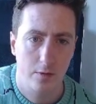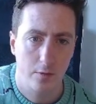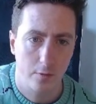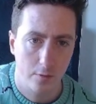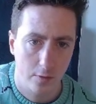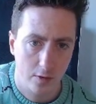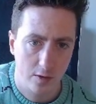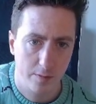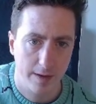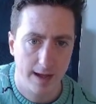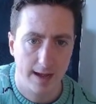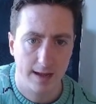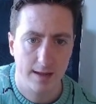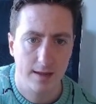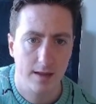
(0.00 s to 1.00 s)
Rook
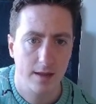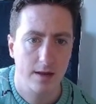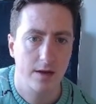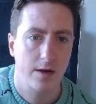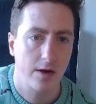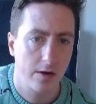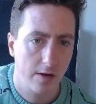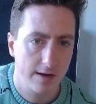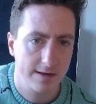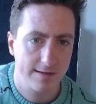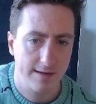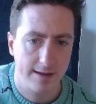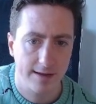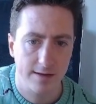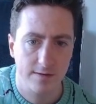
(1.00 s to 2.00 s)
back. Knight
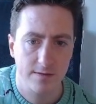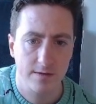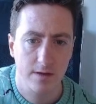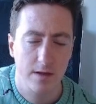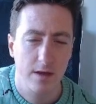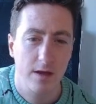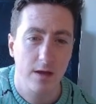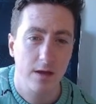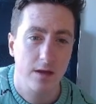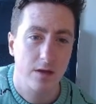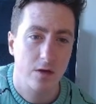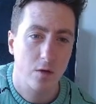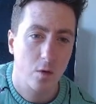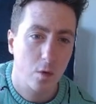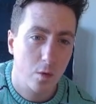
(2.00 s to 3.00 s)
takes.
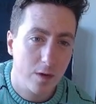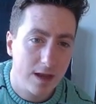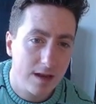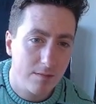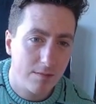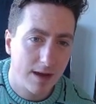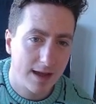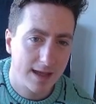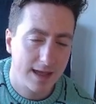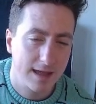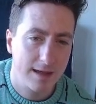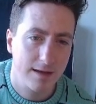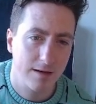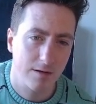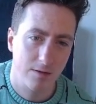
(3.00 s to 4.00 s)
Queen back
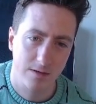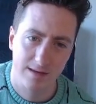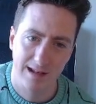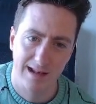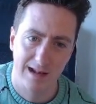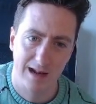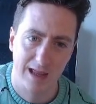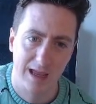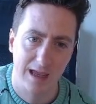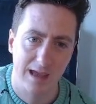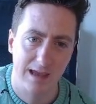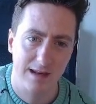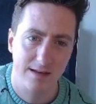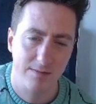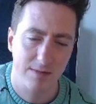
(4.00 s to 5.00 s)
here looks a little
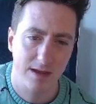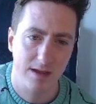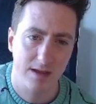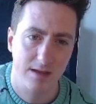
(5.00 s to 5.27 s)
hinky to me.